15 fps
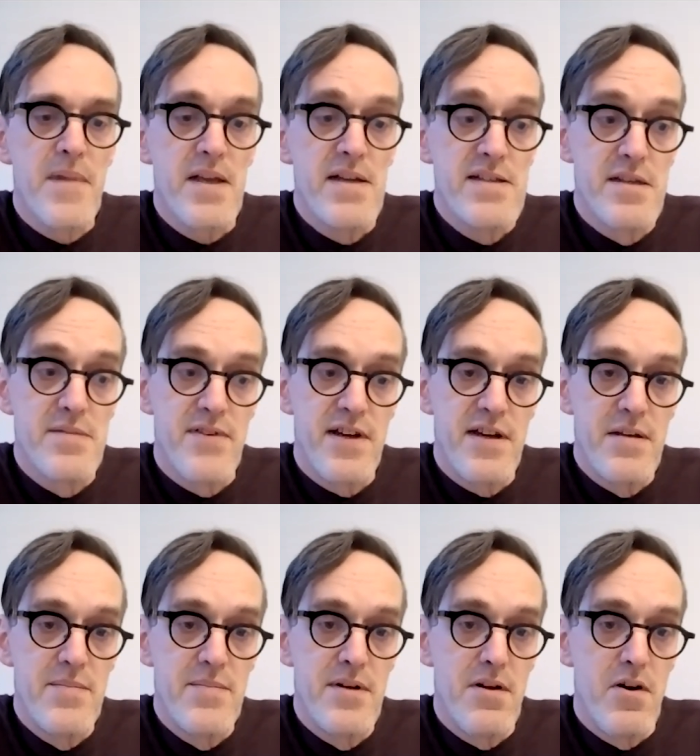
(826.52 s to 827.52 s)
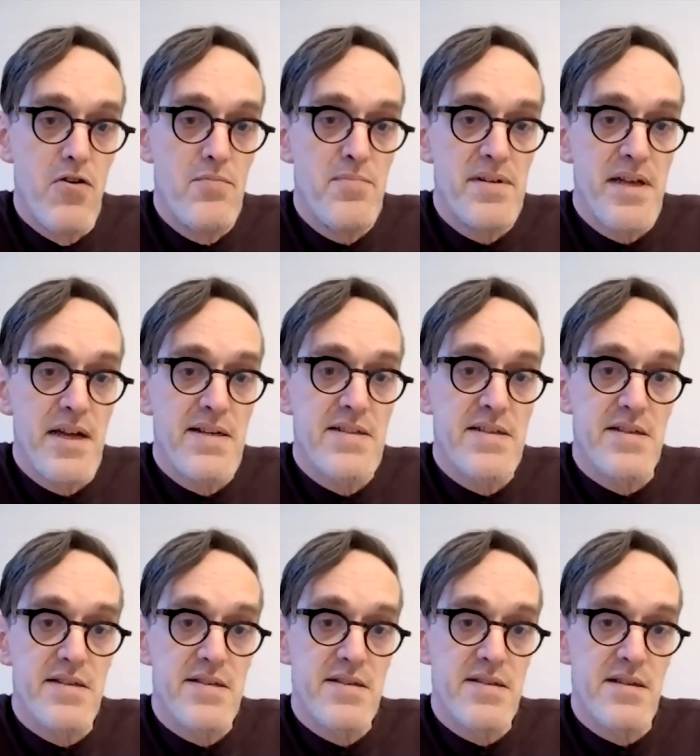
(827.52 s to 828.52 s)
is available open
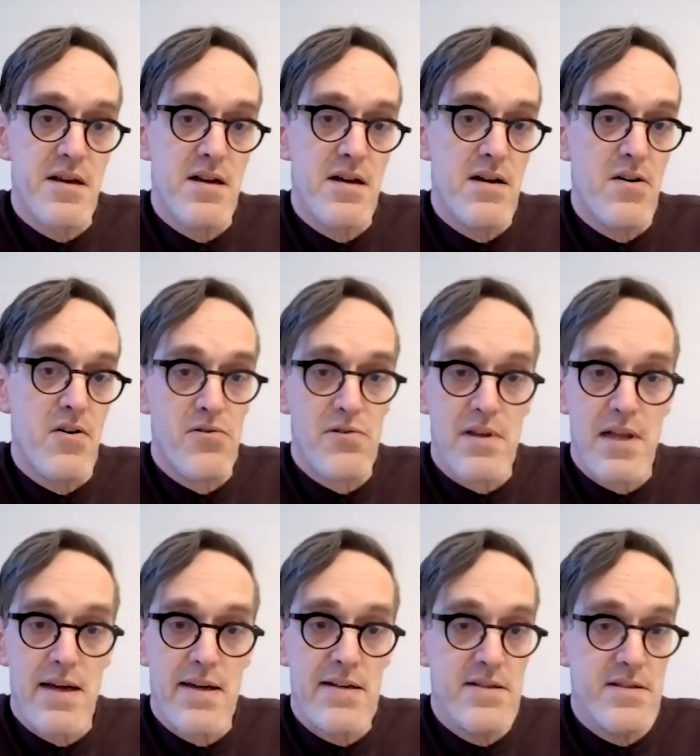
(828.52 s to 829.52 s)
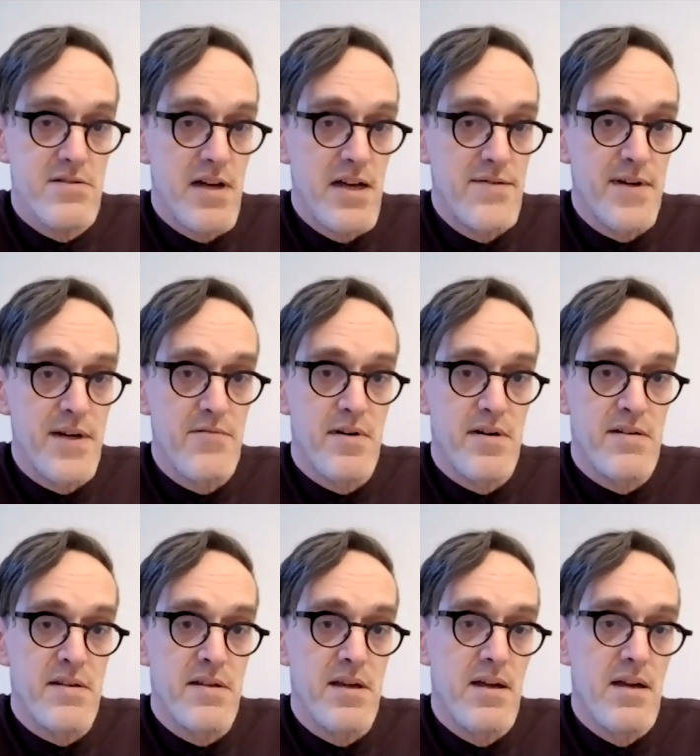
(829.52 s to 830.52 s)
access uh, online. So
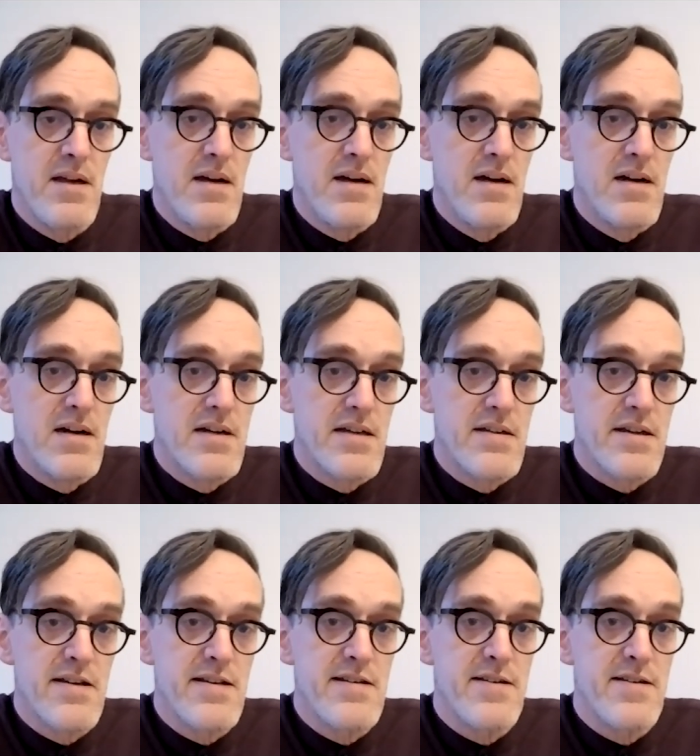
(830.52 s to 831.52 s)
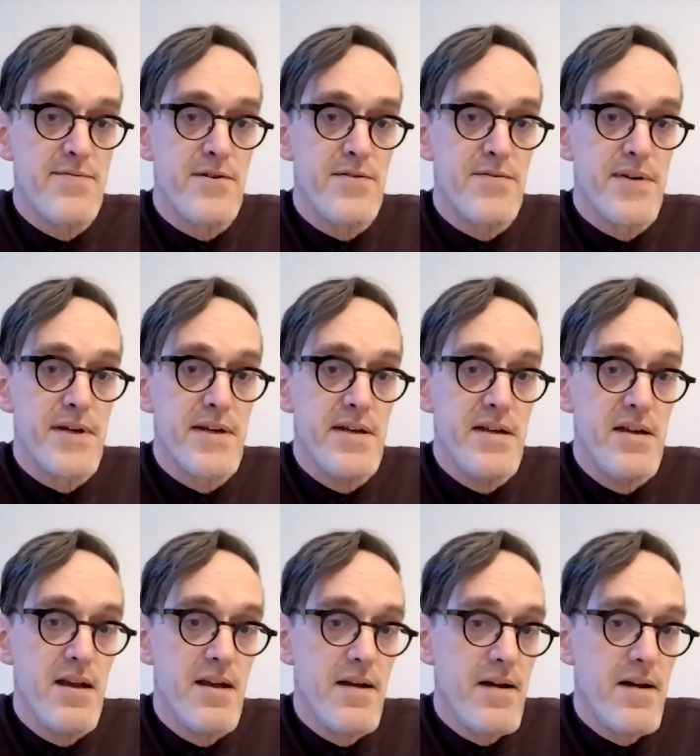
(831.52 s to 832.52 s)
everyone uh, can read it for free,
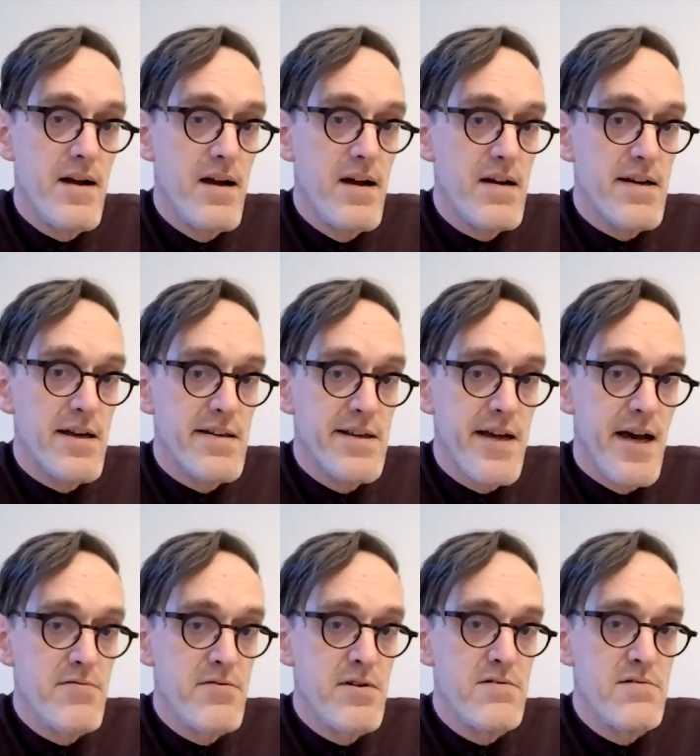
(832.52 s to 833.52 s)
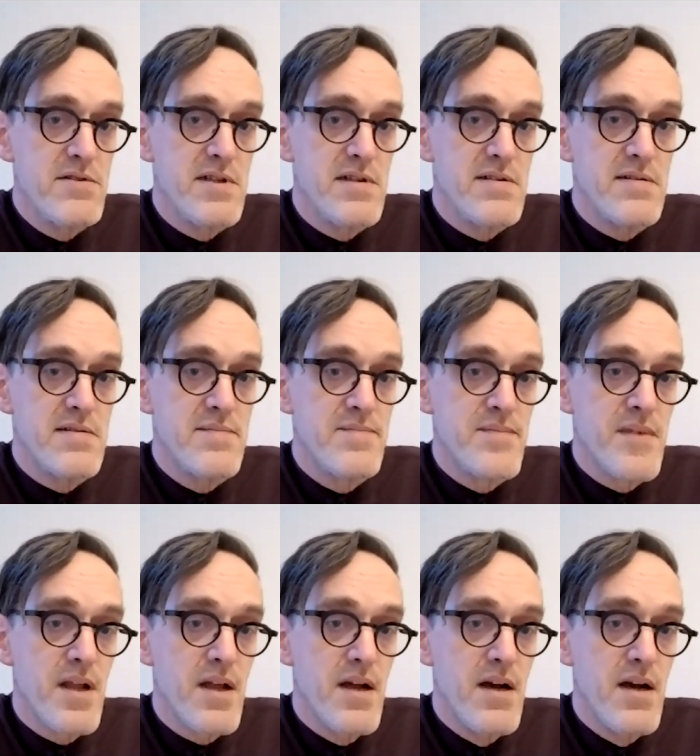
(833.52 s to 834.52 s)
uh, can download it,
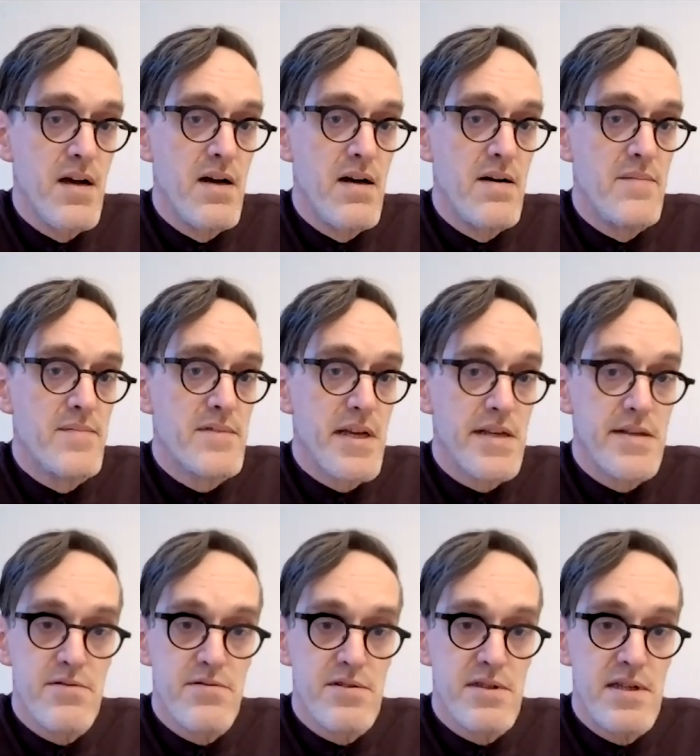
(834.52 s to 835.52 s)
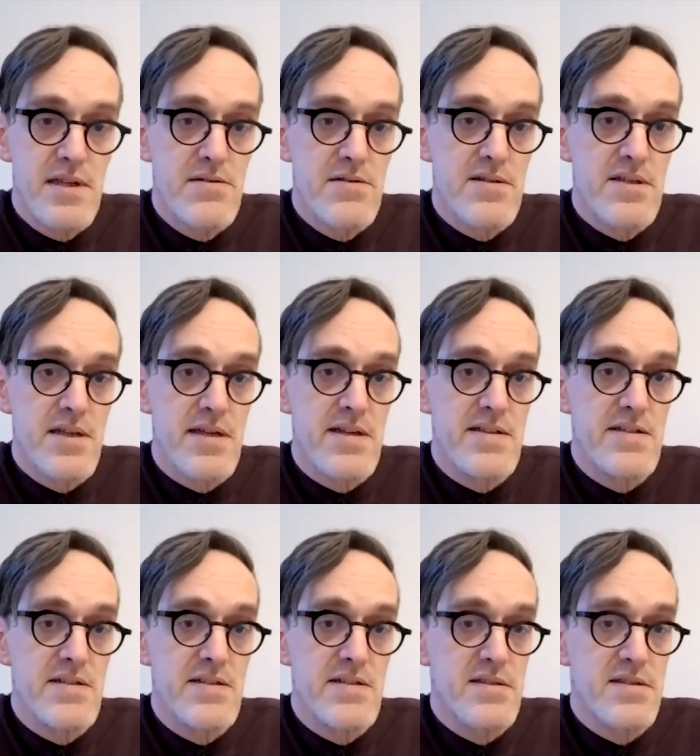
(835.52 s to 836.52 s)
um, can use the
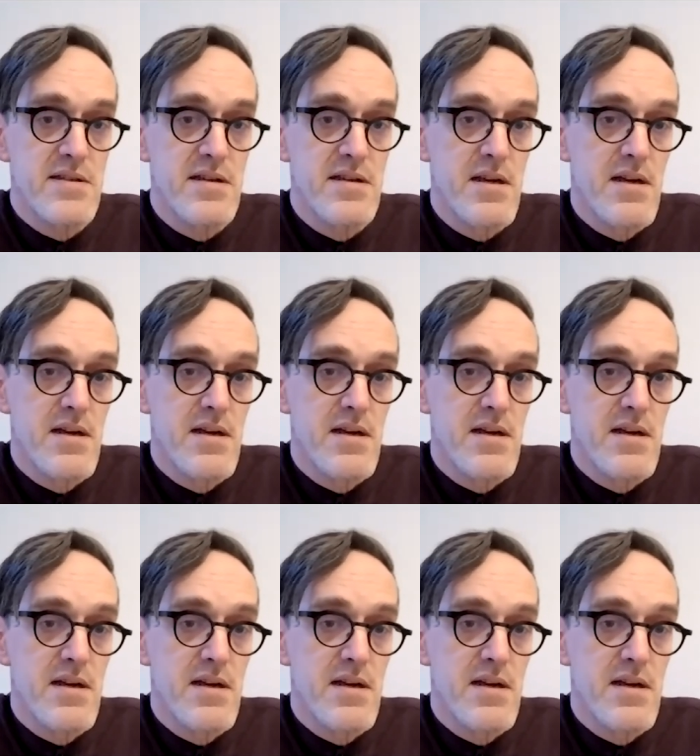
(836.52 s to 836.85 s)
illustrations.